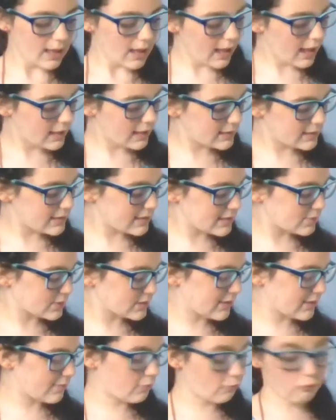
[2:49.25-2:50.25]
And this
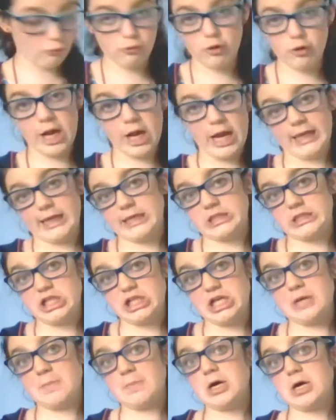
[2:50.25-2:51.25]
was a really
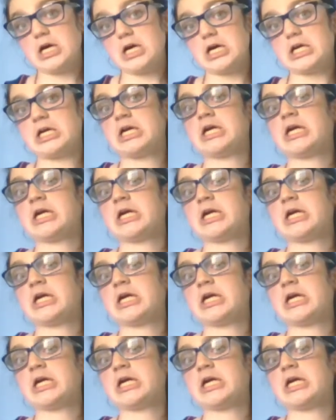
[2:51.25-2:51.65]
cheap book,